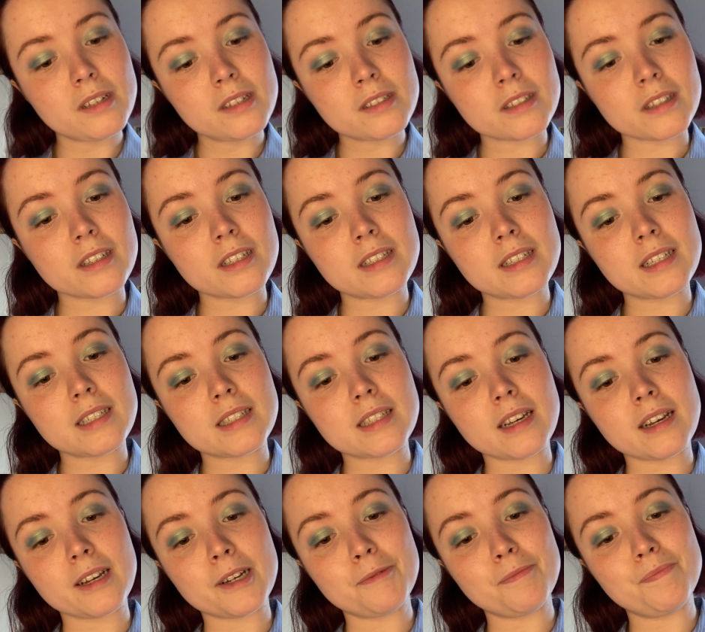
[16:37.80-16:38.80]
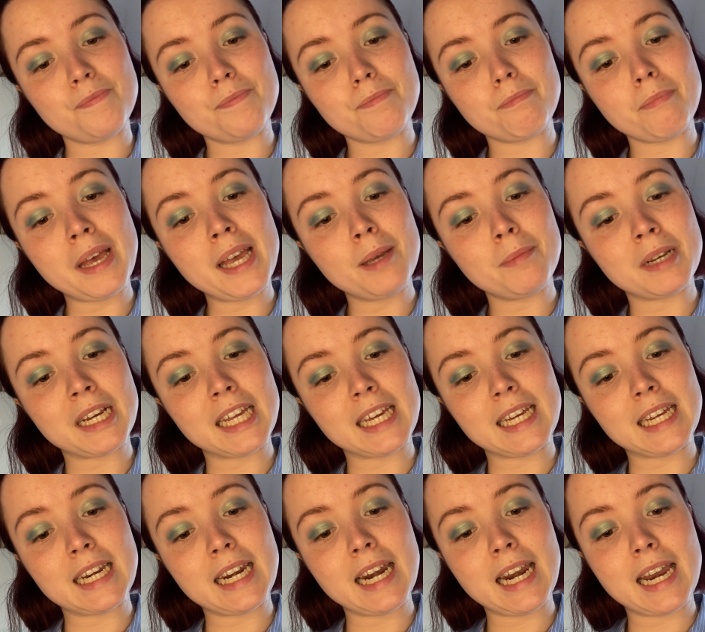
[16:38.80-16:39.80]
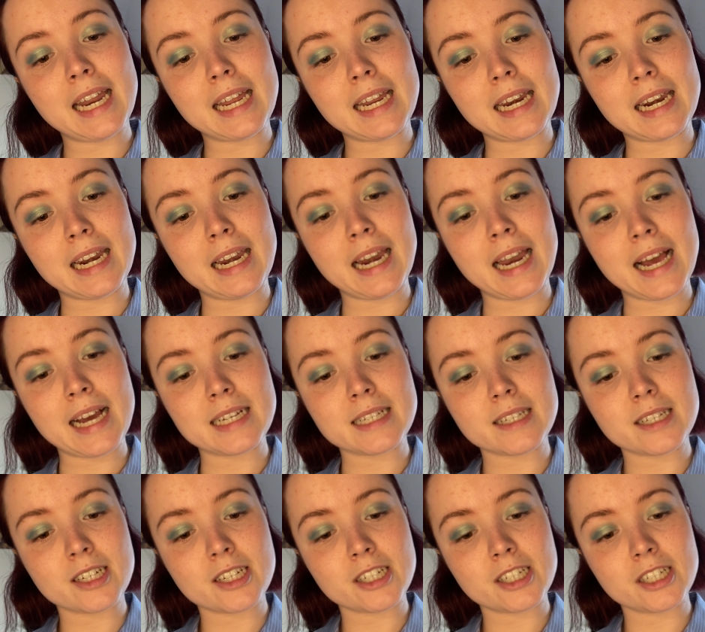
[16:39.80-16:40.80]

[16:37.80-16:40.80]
So this is Maybelline Lash